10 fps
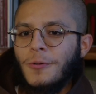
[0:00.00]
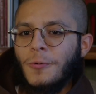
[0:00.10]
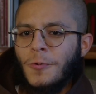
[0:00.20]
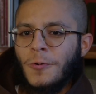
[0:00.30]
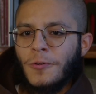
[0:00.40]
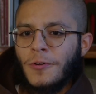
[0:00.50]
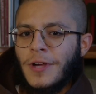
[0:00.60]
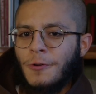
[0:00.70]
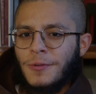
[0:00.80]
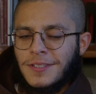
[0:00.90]
or
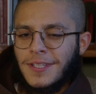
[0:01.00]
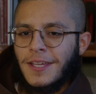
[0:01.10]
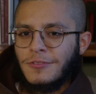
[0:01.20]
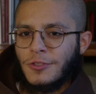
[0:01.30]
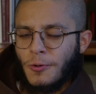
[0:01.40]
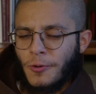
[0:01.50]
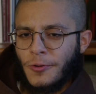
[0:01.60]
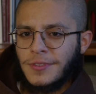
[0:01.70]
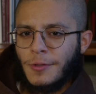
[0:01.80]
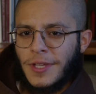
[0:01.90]
how we take
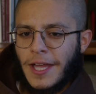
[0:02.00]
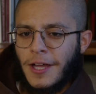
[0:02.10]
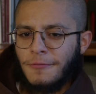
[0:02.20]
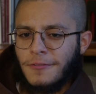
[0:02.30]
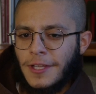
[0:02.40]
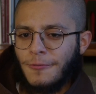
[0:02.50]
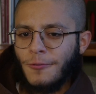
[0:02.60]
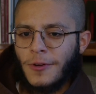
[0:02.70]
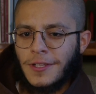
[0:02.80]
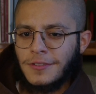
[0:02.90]
turns and we have
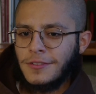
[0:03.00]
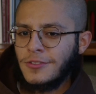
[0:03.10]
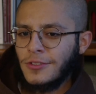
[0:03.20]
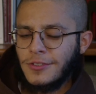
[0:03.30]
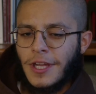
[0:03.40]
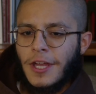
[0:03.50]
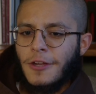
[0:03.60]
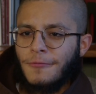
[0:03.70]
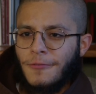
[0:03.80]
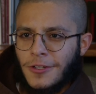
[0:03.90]
different just
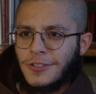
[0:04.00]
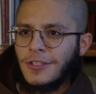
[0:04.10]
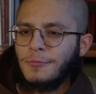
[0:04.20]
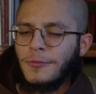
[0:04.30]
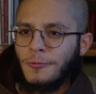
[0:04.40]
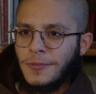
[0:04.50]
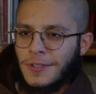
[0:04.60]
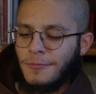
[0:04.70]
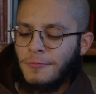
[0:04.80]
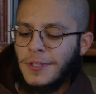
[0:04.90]
functions
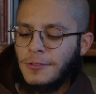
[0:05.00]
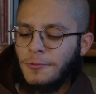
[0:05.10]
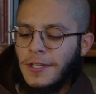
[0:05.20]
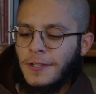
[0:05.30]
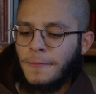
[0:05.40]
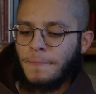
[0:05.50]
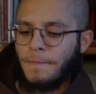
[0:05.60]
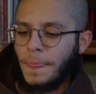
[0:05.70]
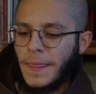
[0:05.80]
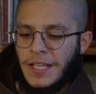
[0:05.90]
between
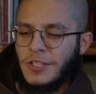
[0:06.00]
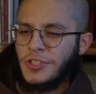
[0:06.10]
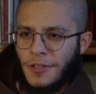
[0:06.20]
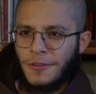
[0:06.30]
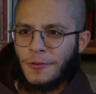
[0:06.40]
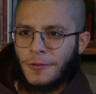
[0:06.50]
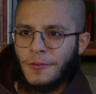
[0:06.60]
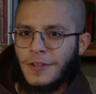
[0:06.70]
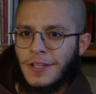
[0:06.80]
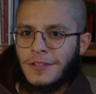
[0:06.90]
each
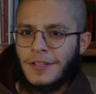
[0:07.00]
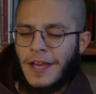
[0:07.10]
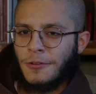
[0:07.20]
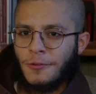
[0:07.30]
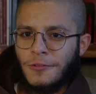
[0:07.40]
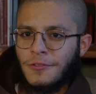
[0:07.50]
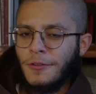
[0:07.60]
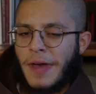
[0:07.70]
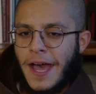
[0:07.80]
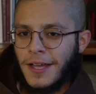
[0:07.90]
other in either the
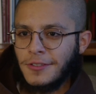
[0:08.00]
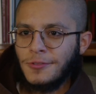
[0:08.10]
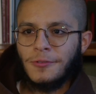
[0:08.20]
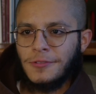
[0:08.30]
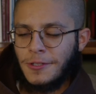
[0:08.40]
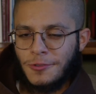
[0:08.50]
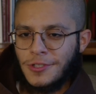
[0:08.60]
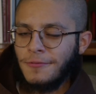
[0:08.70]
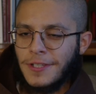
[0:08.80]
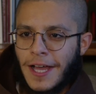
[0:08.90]
Mass or Liturgy
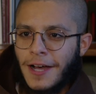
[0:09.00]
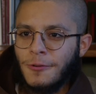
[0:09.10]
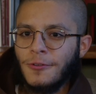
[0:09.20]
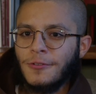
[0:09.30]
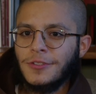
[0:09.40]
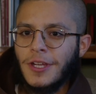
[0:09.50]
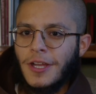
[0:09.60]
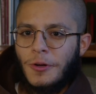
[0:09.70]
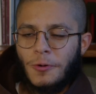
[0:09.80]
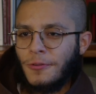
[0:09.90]
of the Hours
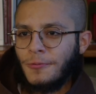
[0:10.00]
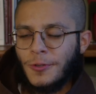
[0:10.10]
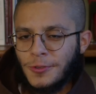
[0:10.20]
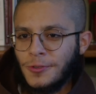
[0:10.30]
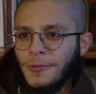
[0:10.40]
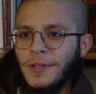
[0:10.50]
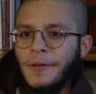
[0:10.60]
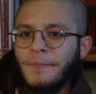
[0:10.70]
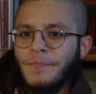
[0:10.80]
or the Rosary,